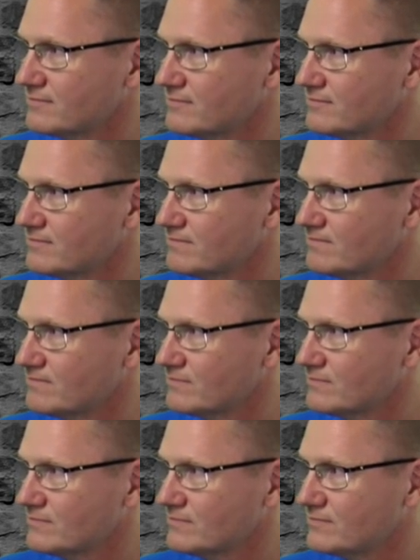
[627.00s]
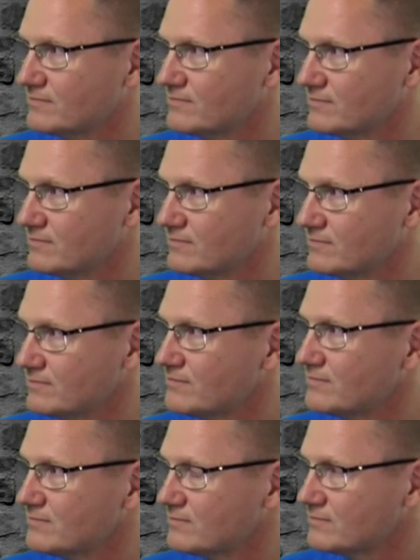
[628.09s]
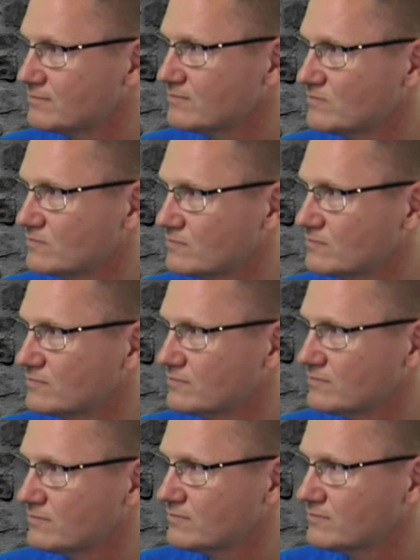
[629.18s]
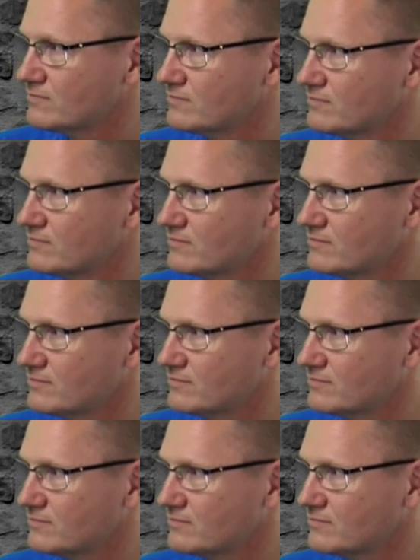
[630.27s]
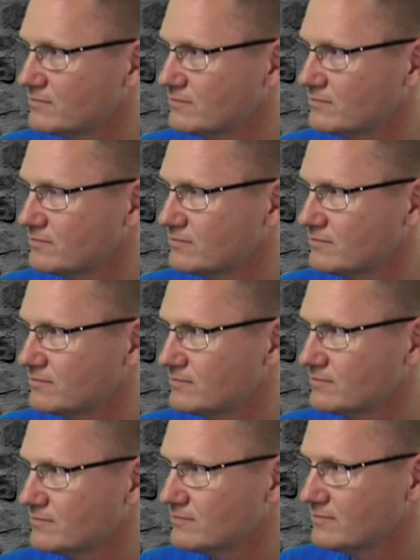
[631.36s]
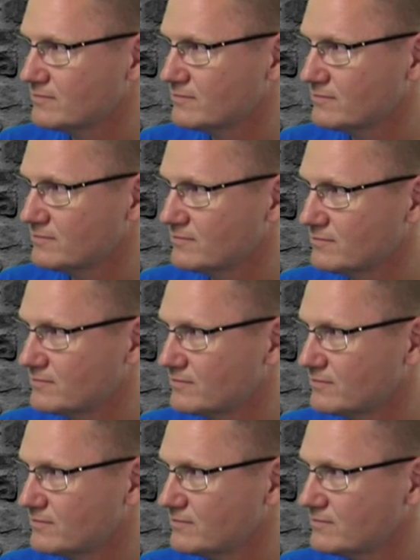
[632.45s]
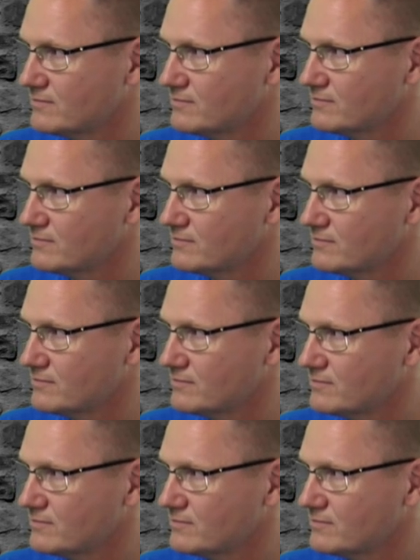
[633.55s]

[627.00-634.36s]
No words are spoken by the person on screen.